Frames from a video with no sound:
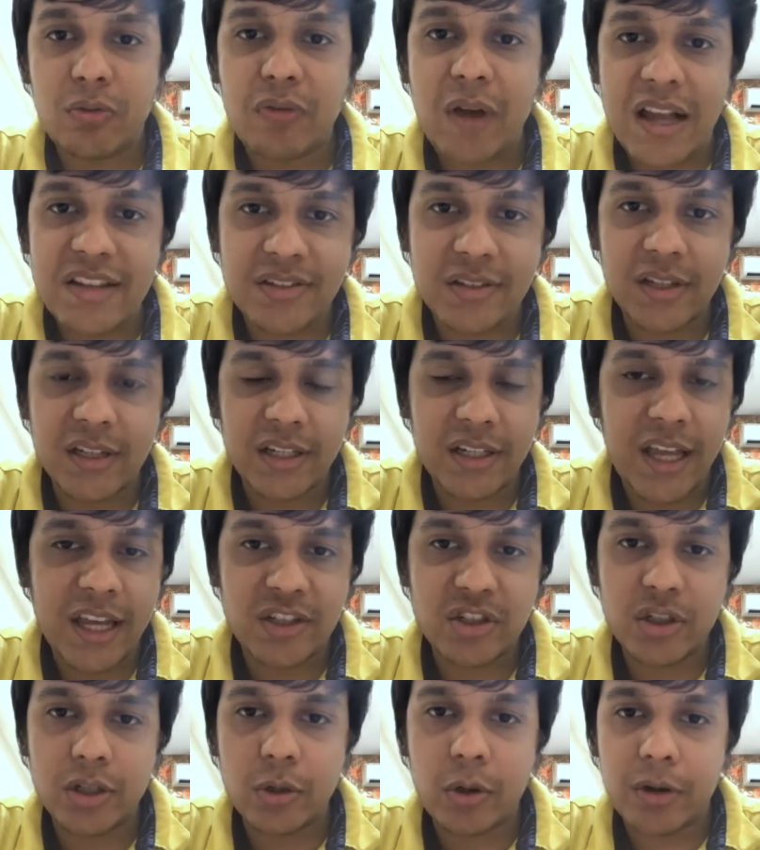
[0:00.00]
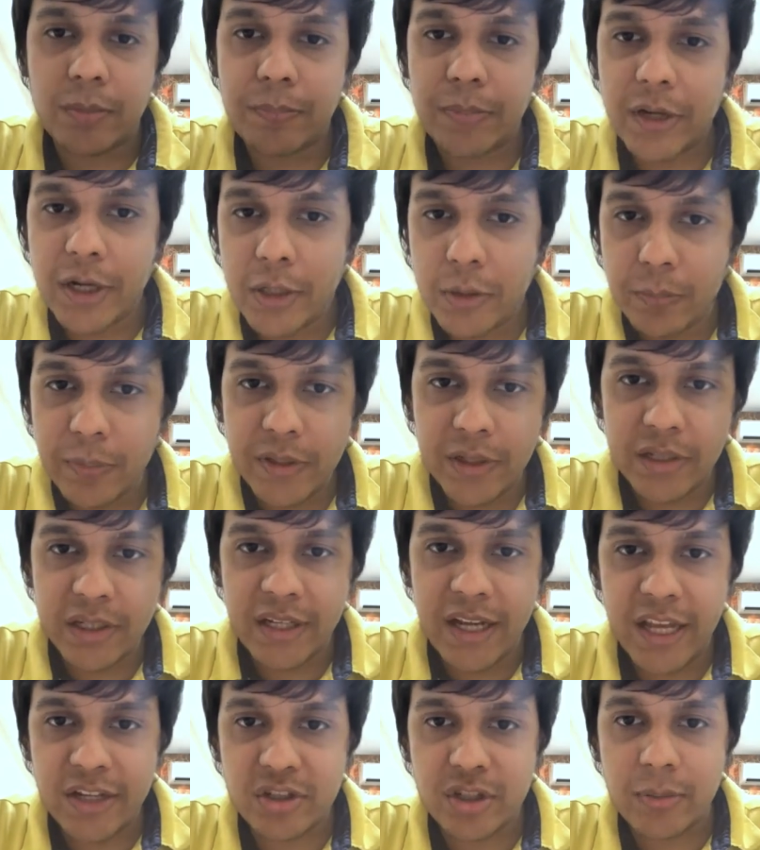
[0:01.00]
to the faster connection or a peer-to-peer
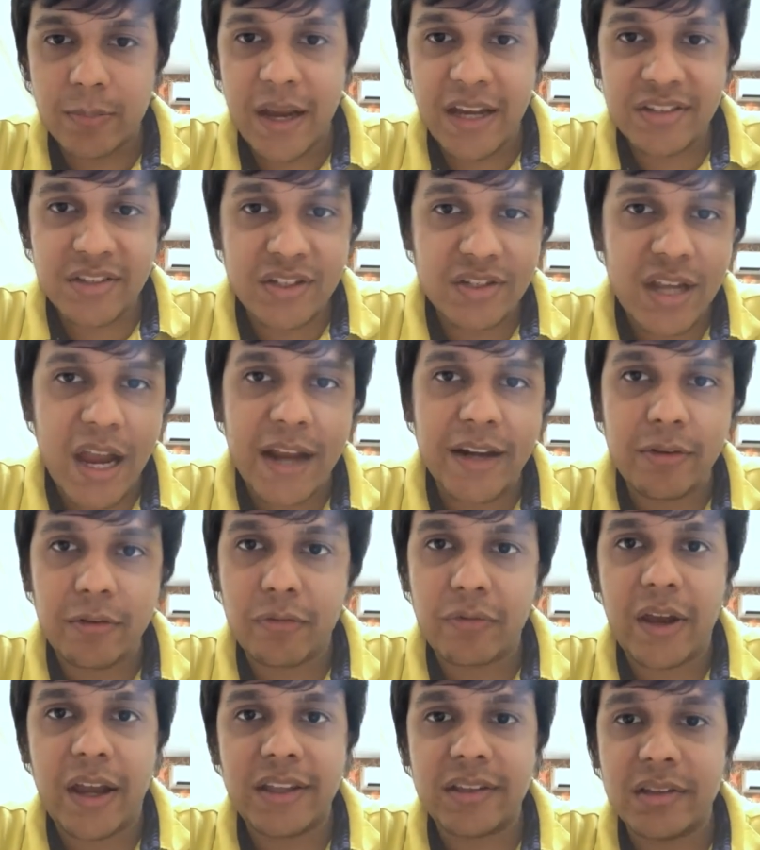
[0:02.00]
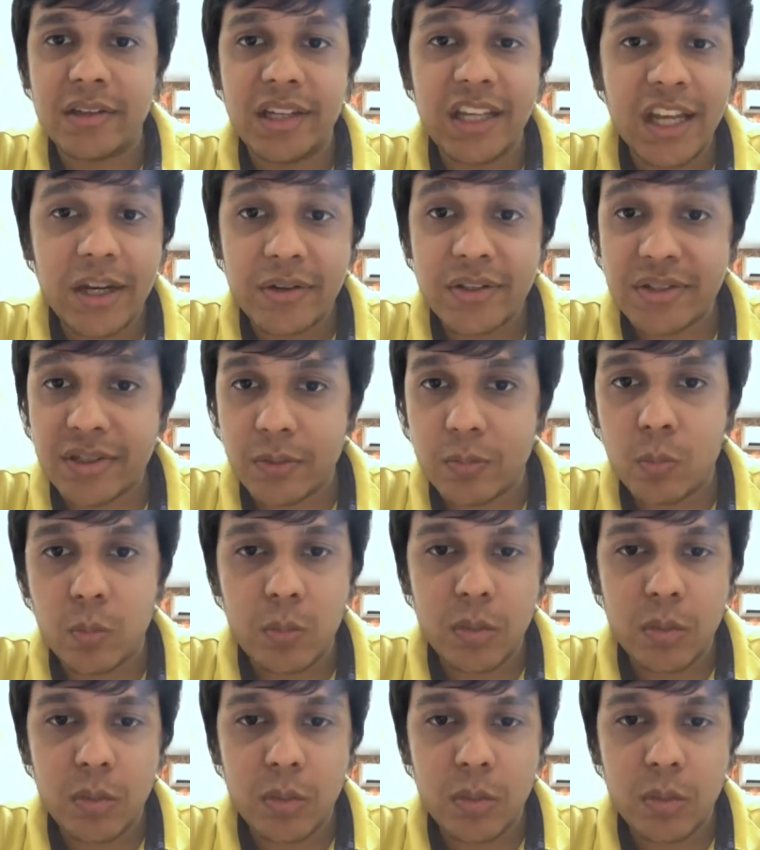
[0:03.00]
connection by just identifying the nearest